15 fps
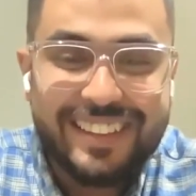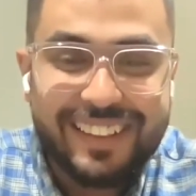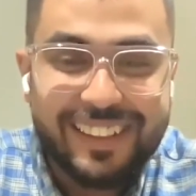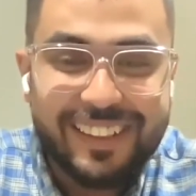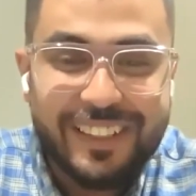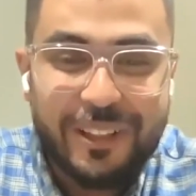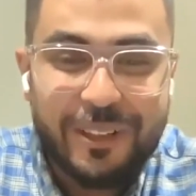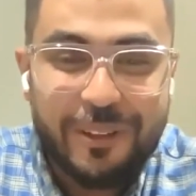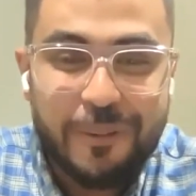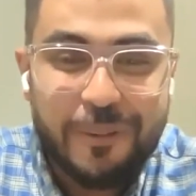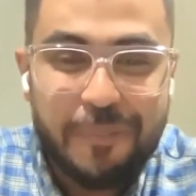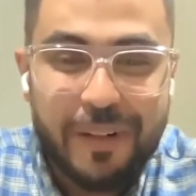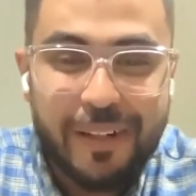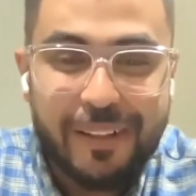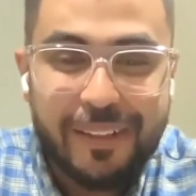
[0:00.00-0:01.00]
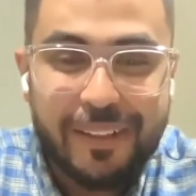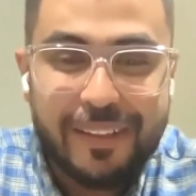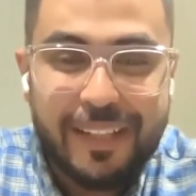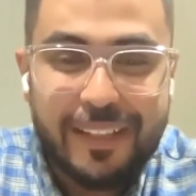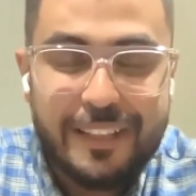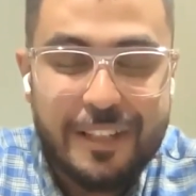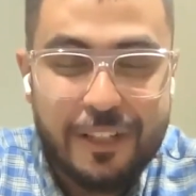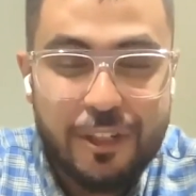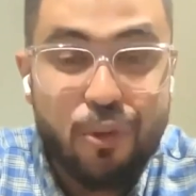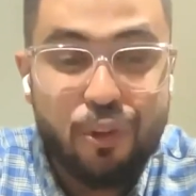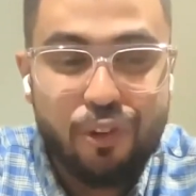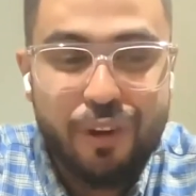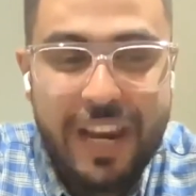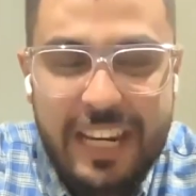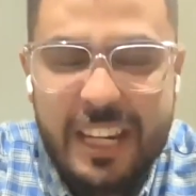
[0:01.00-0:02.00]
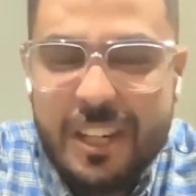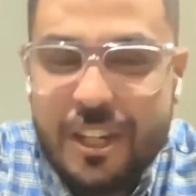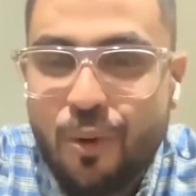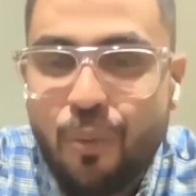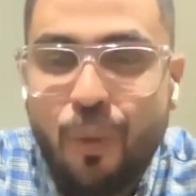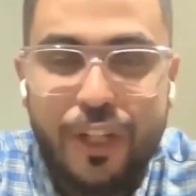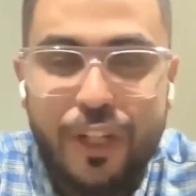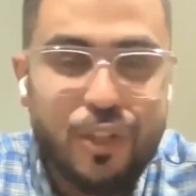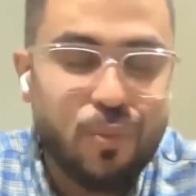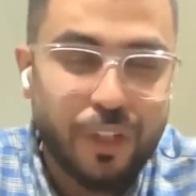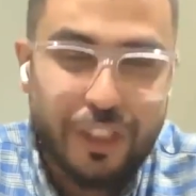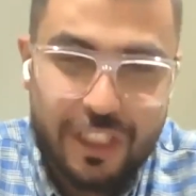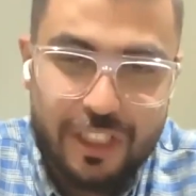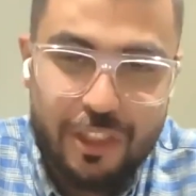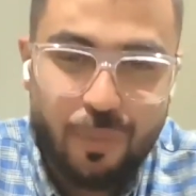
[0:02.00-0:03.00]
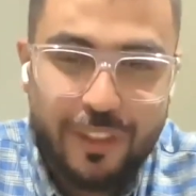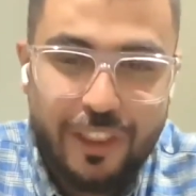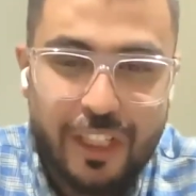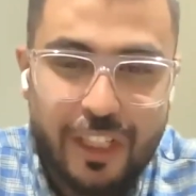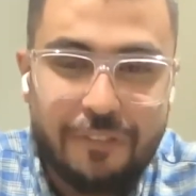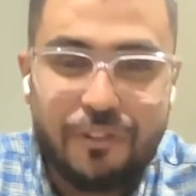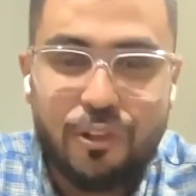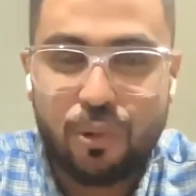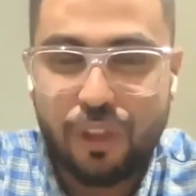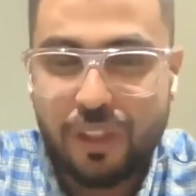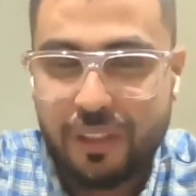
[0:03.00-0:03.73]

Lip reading: that you really knew what you wanted to achieve.